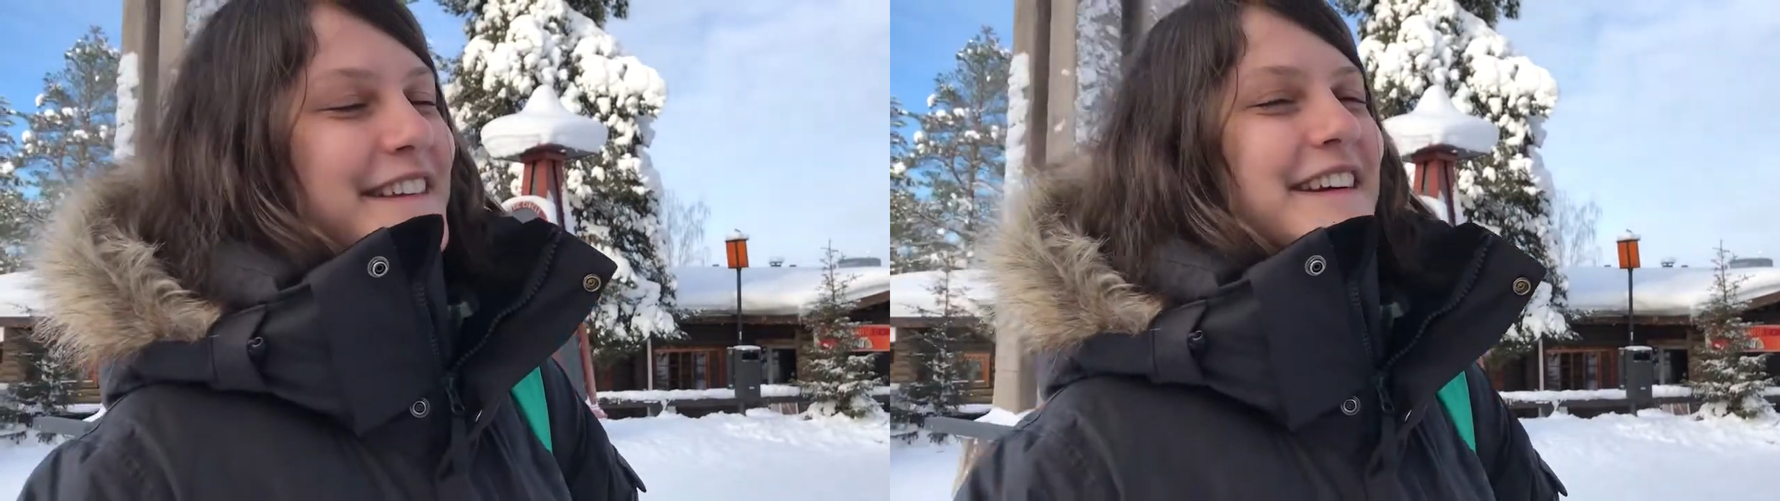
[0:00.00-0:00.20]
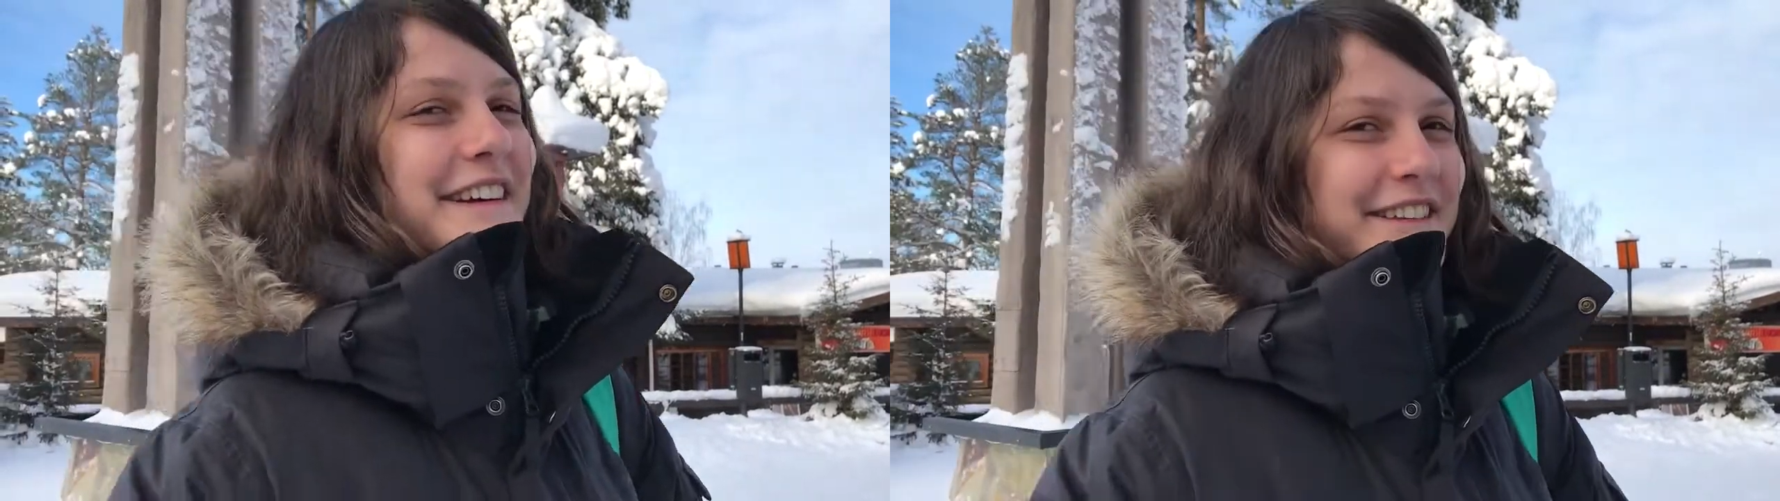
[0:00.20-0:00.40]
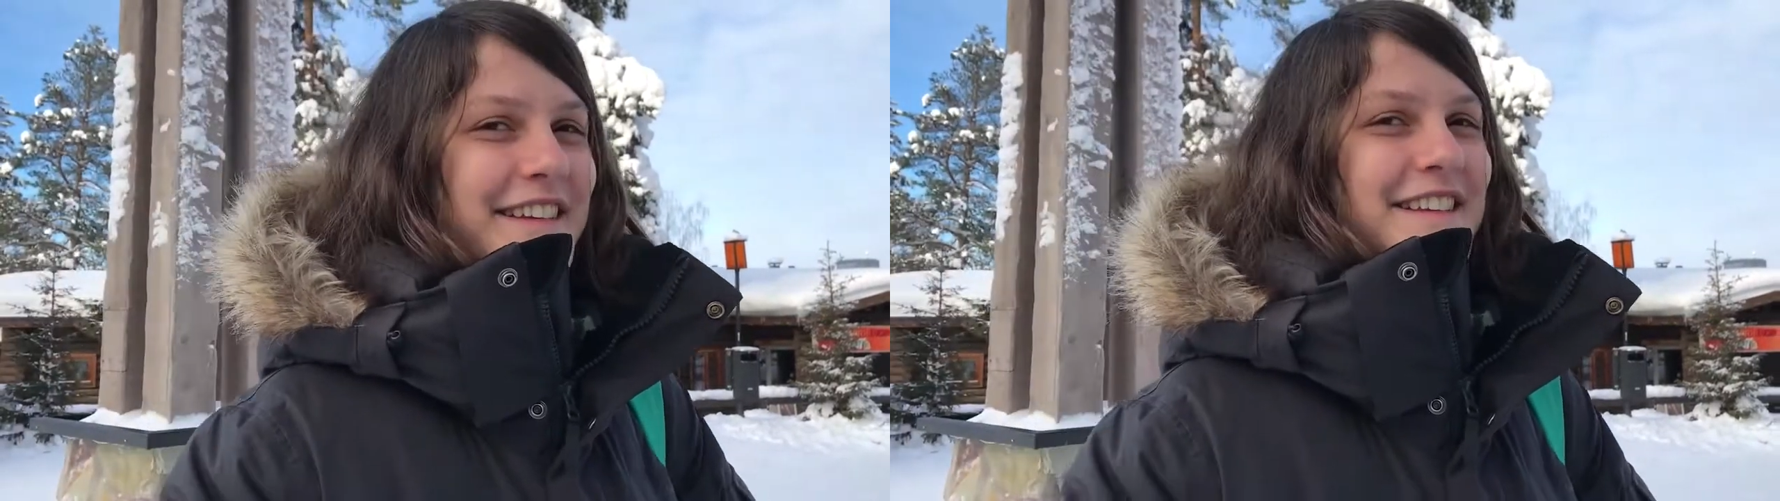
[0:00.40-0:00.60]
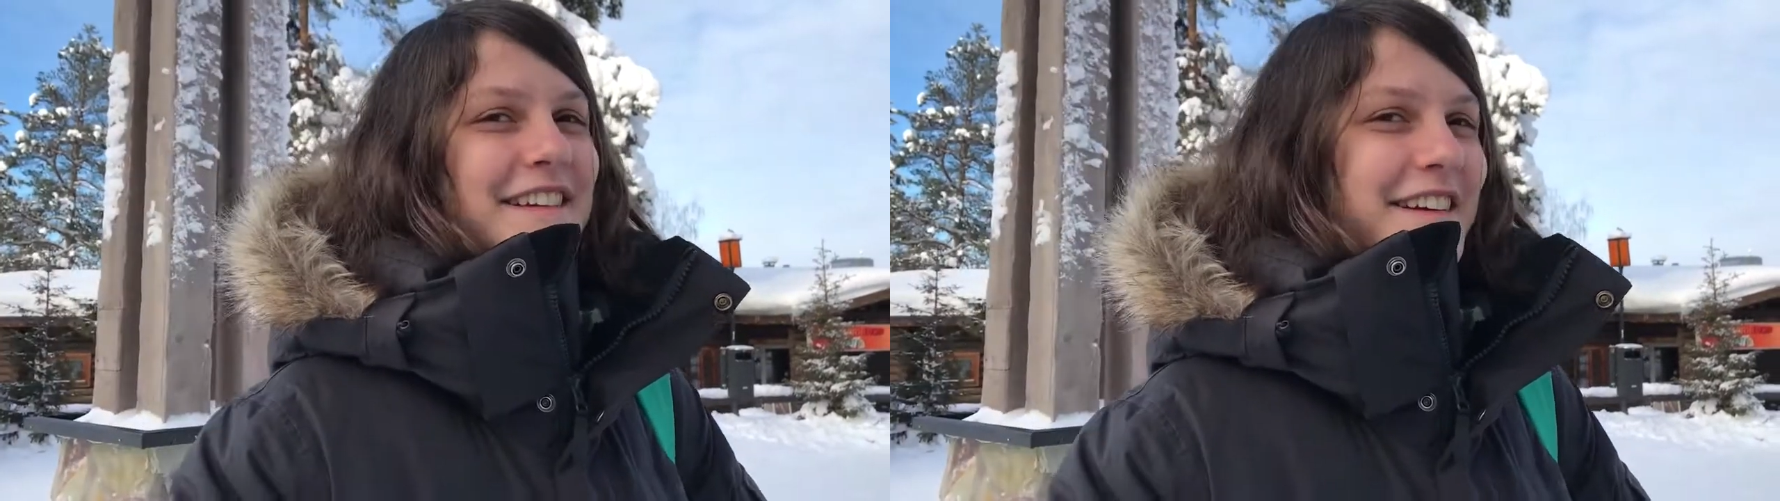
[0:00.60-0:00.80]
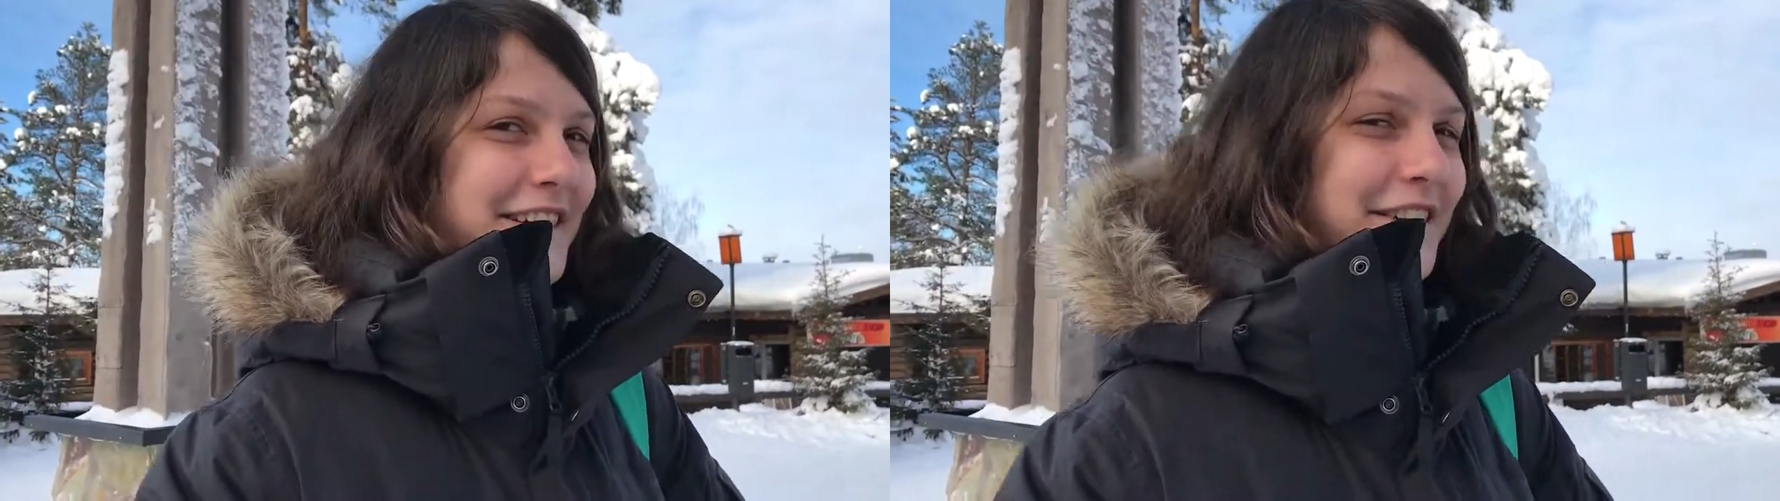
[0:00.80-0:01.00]
the Arctic
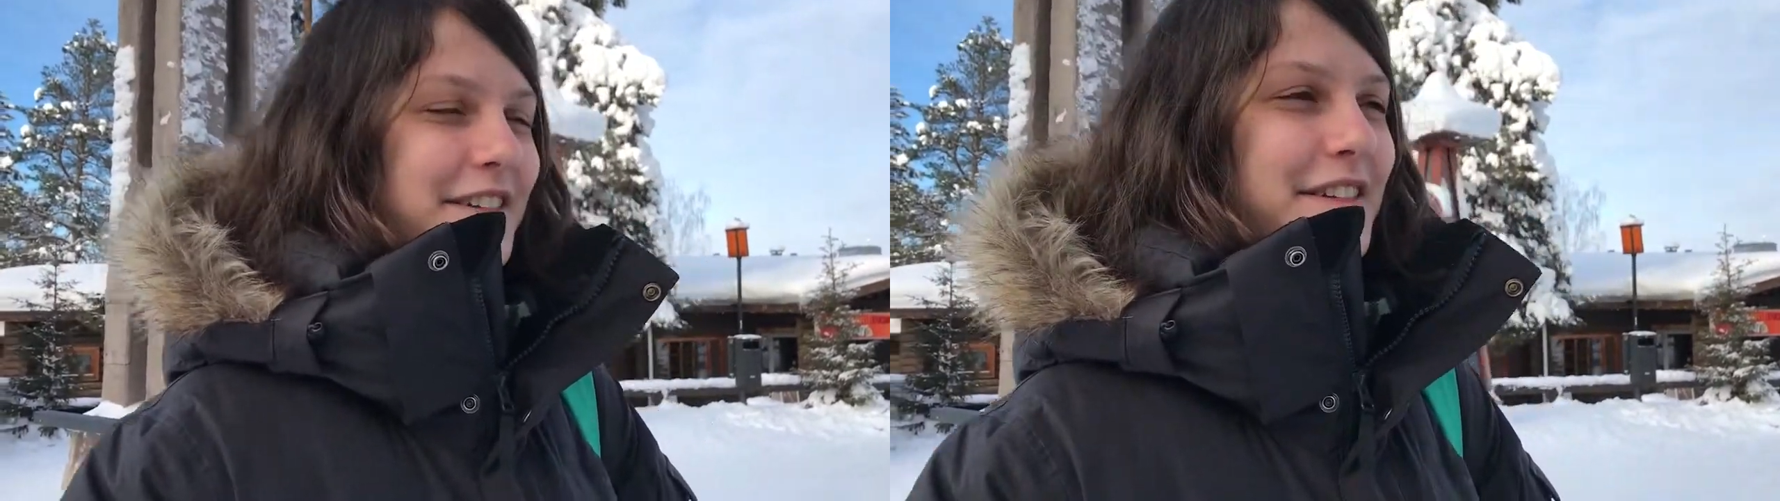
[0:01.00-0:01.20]
Circle.